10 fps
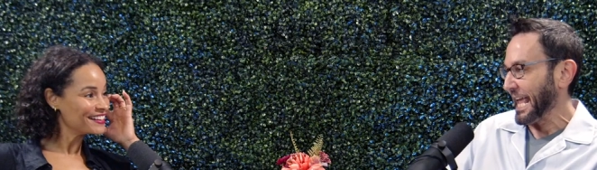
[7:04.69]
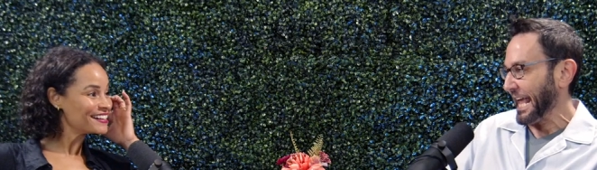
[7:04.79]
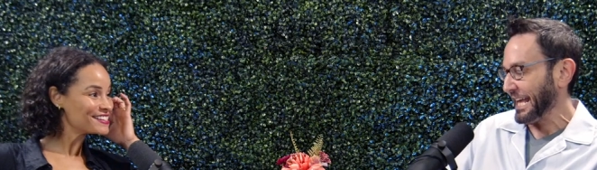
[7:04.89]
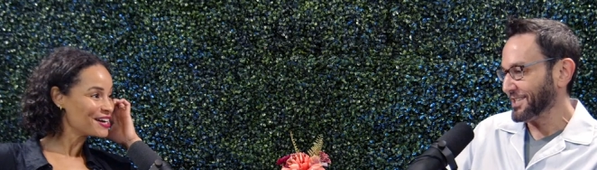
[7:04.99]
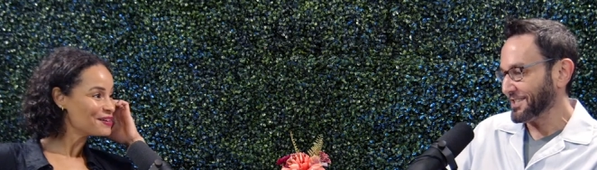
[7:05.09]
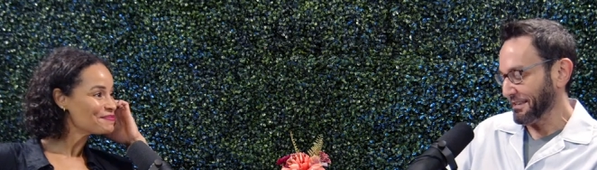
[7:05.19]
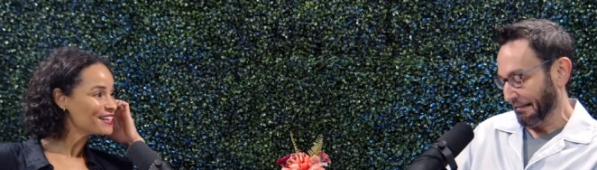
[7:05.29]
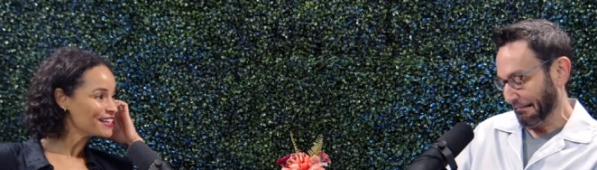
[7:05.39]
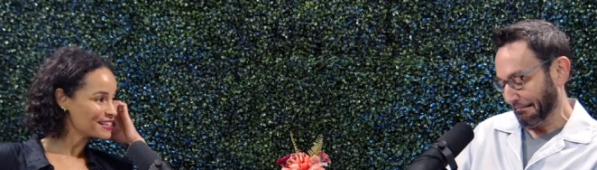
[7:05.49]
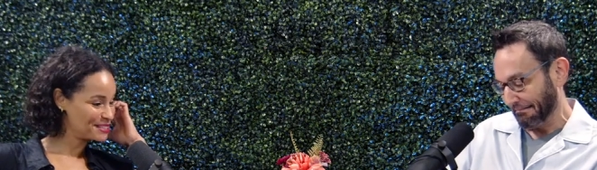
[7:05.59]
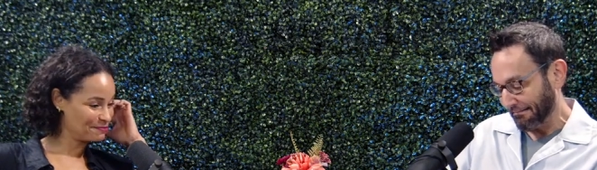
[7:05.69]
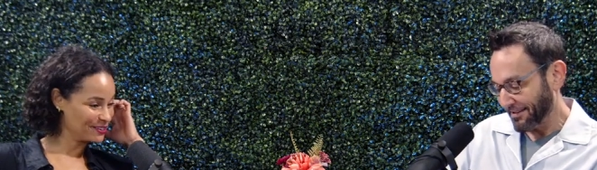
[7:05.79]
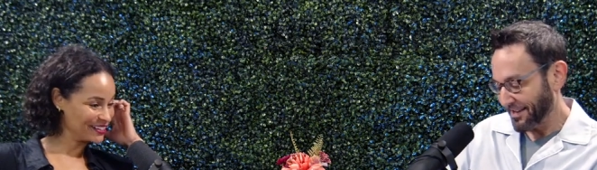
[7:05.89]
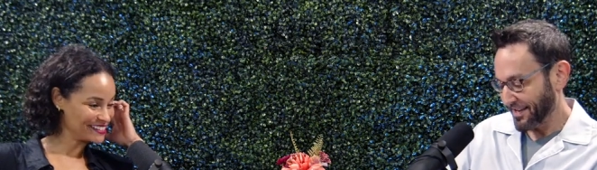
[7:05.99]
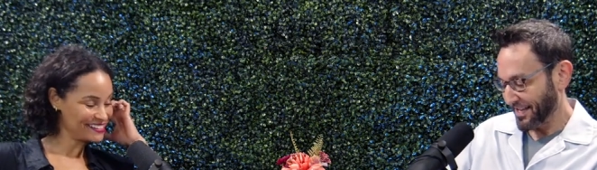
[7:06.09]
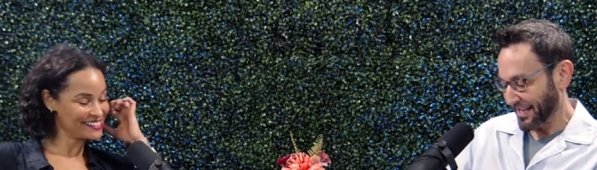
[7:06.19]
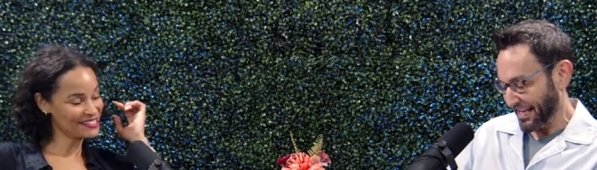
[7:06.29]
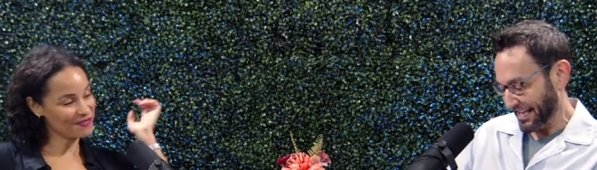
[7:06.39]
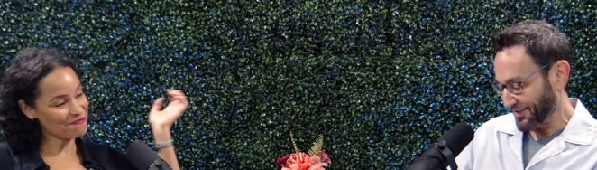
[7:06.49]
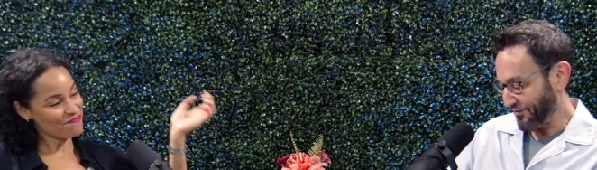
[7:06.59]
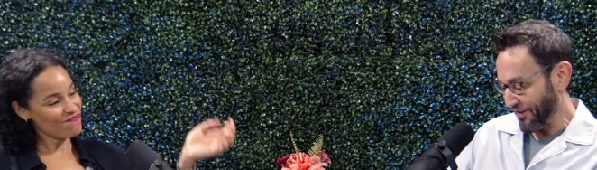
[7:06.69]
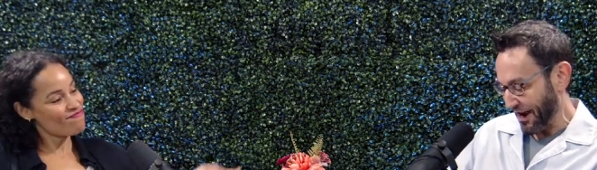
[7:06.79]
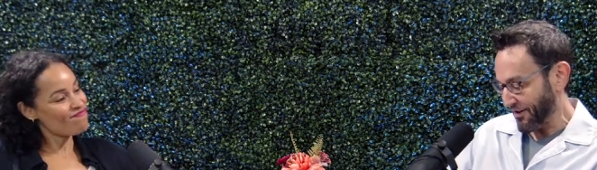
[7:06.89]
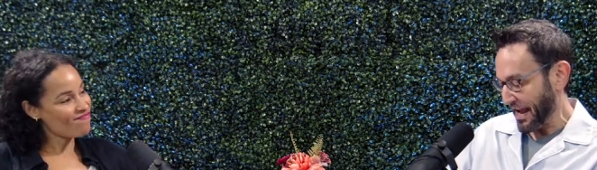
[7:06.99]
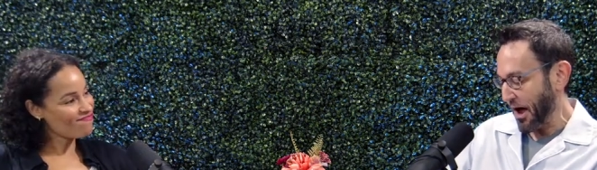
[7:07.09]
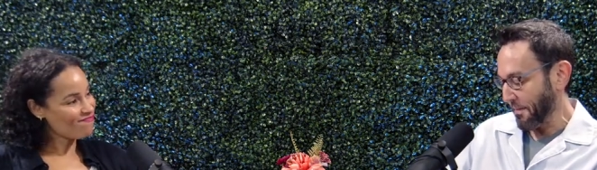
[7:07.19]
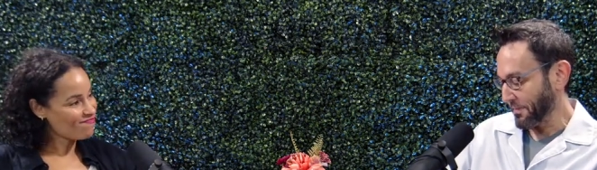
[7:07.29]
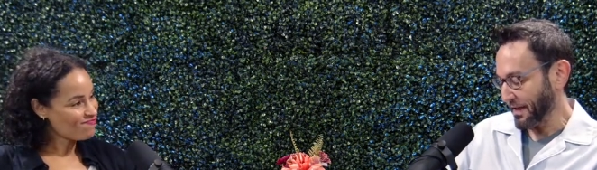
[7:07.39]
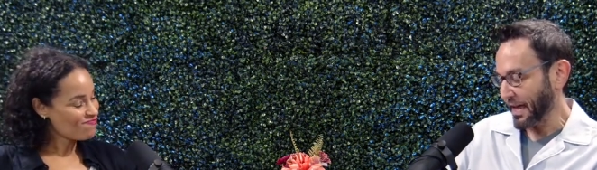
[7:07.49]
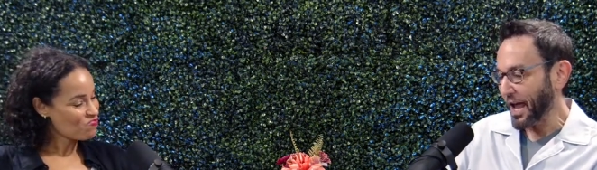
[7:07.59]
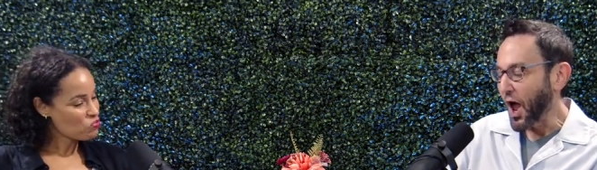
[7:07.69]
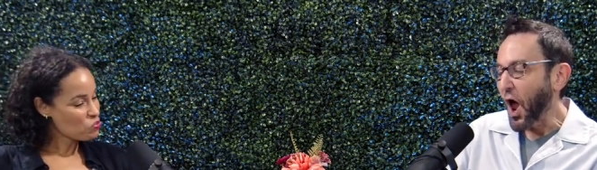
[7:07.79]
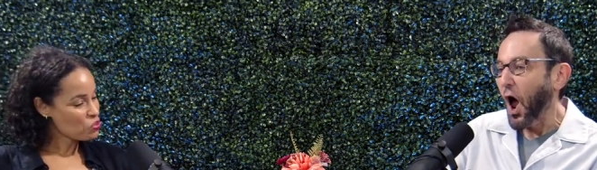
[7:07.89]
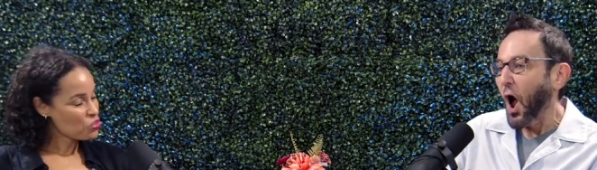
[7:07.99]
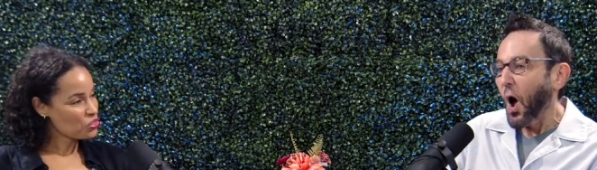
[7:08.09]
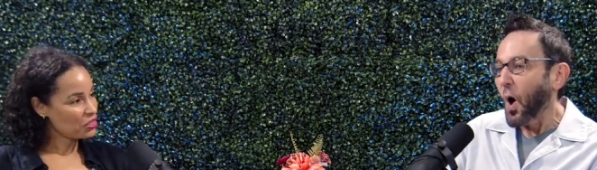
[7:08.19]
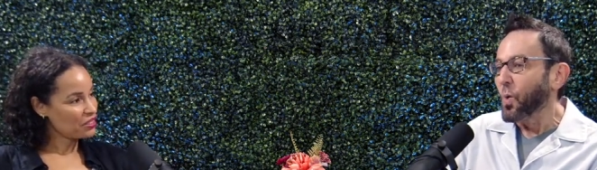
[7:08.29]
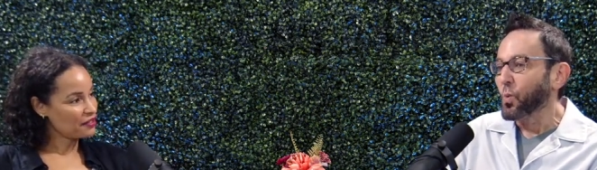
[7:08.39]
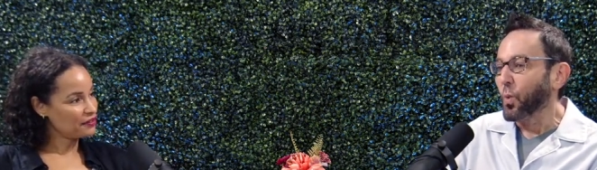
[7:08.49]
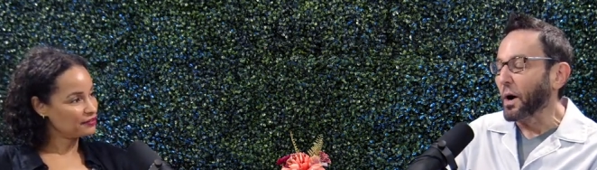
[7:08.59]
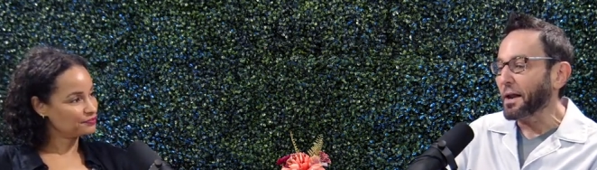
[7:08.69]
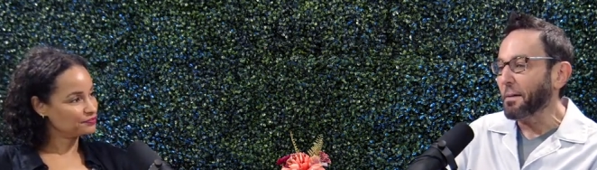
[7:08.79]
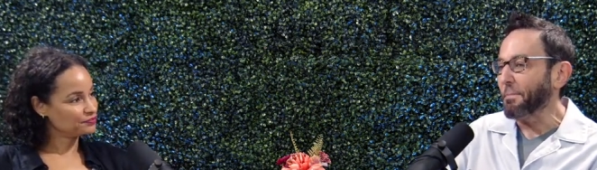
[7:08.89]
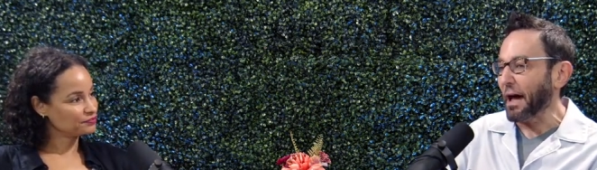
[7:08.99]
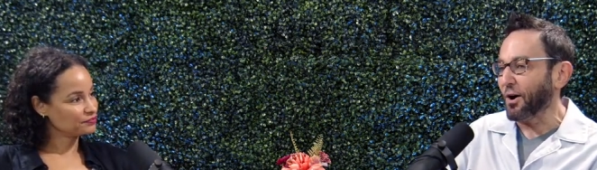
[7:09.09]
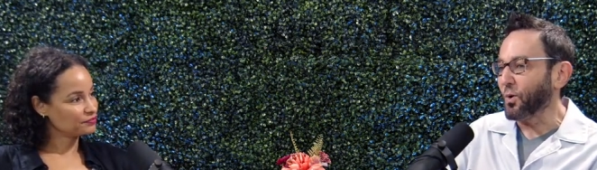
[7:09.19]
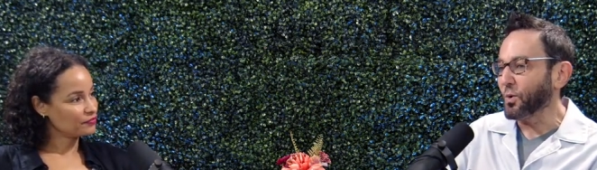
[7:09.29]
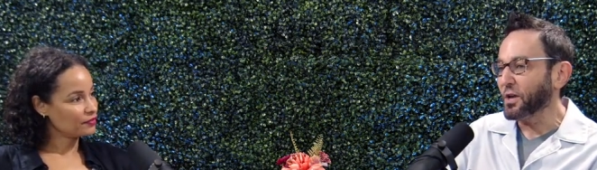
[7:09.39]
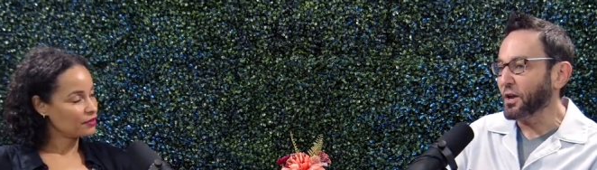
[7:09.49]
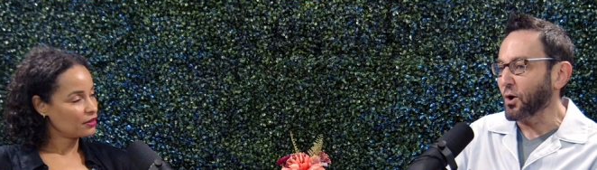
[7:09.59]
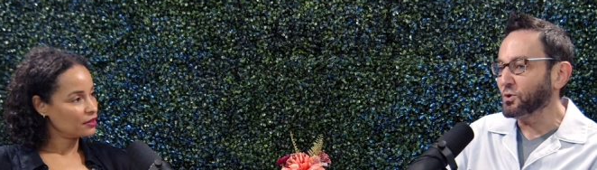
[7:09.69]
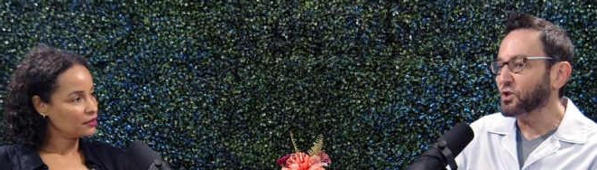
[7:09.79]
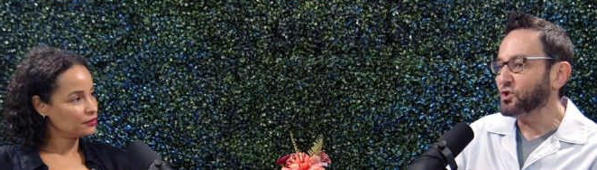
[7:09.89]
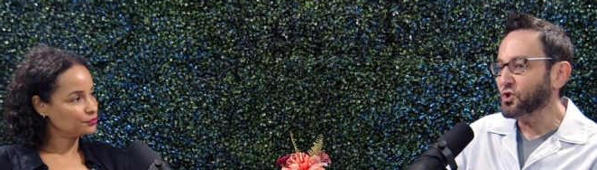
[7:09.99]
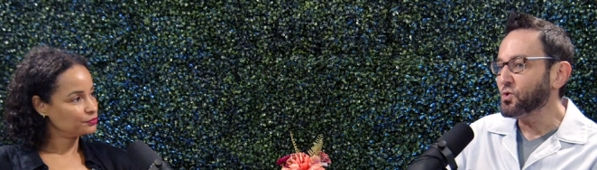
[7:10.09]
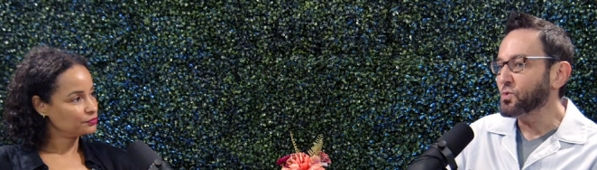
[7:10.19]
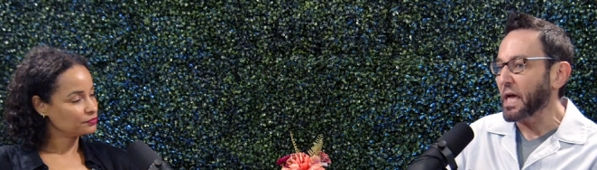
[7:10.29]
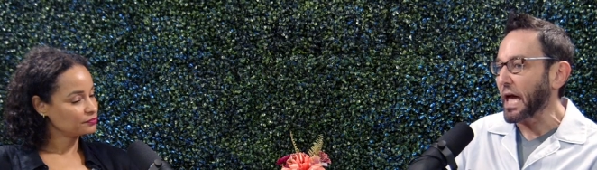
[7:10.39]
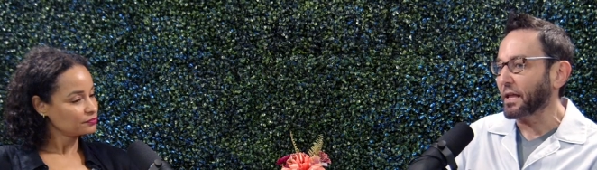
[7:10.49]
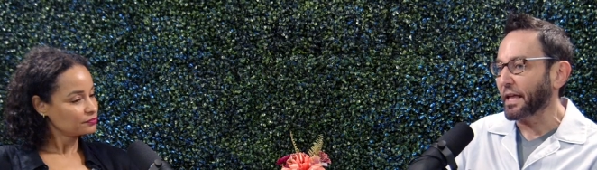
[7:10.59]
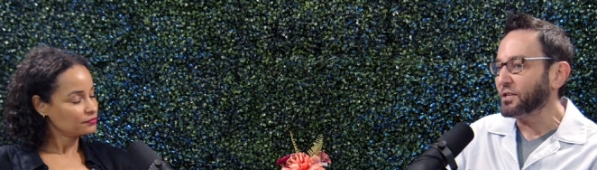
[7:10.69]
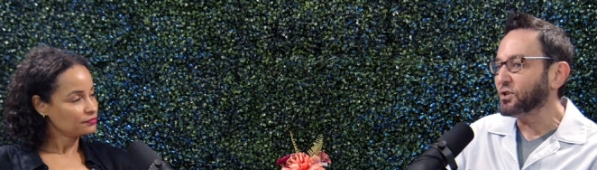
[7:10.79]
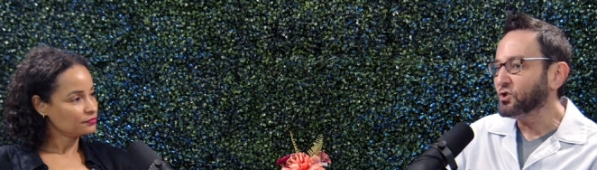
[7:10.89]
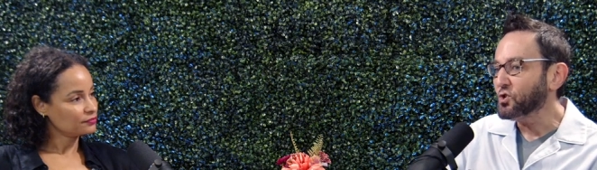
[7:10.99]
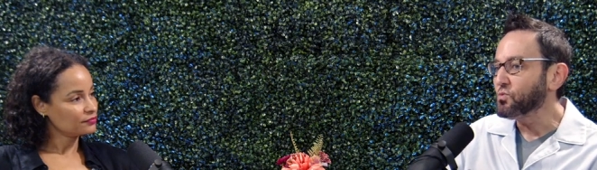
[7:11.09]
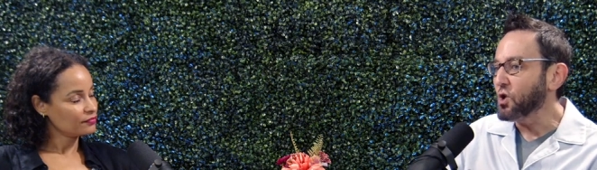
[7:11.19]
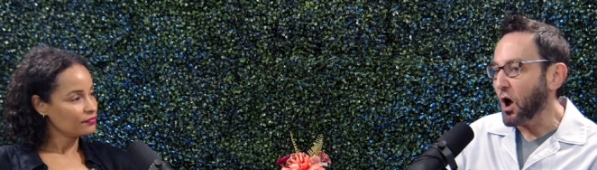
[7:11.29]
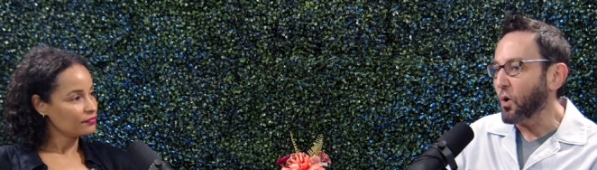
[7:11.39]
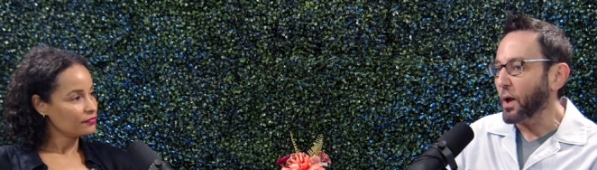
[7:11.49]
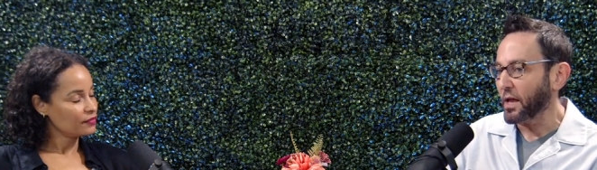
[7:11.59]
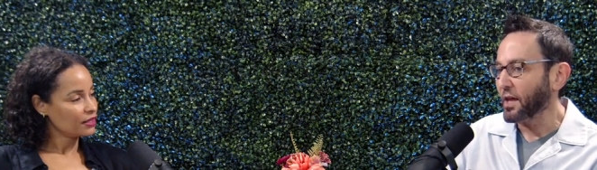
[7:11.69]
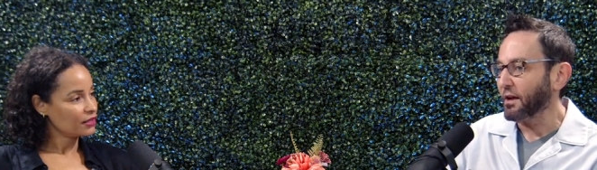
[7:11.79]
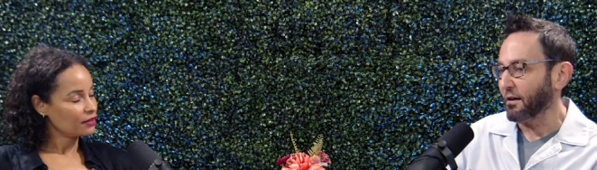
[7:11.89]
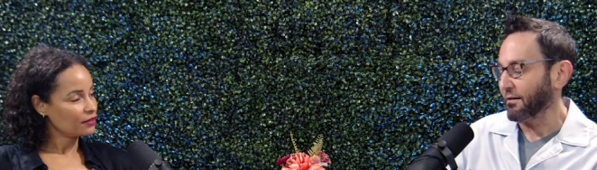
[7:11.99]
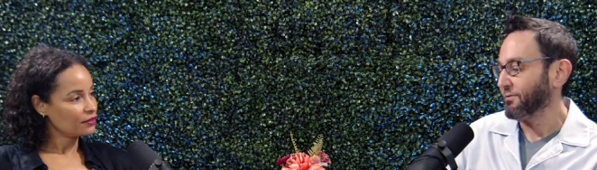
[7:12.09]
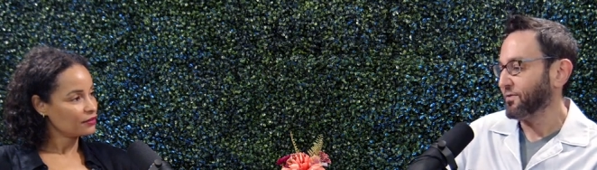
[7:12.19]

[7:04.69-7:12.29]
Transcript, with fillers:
Speaker 1: It's, it's a humbling experience.
Speaker 2: It's very humbling what about you know did you get like did you know any of